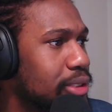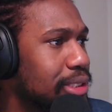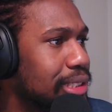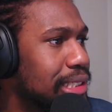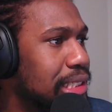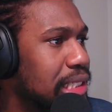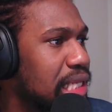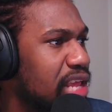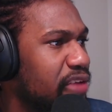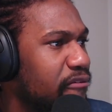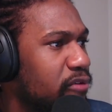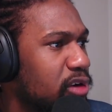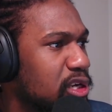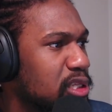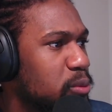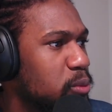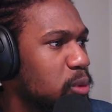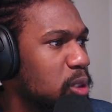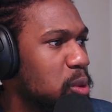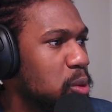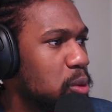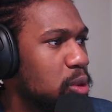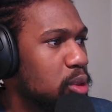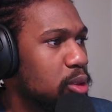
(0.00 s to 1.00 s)
difference
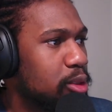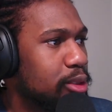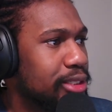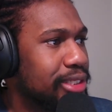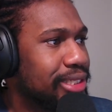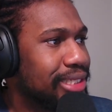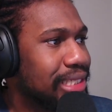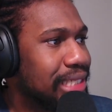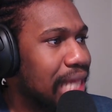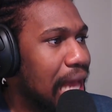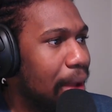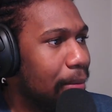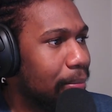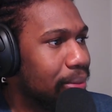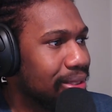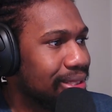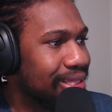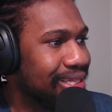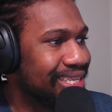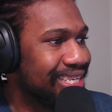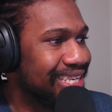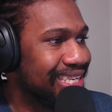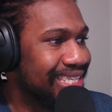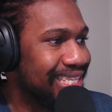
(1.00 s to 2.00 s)
between the Sabbath
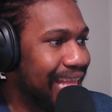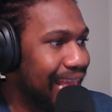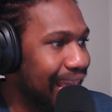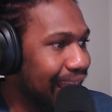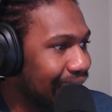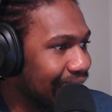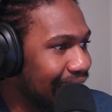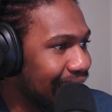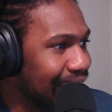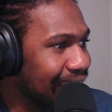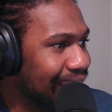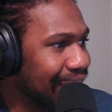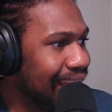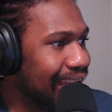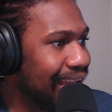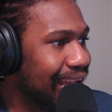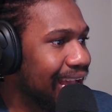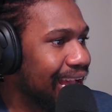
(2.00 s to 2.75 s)
day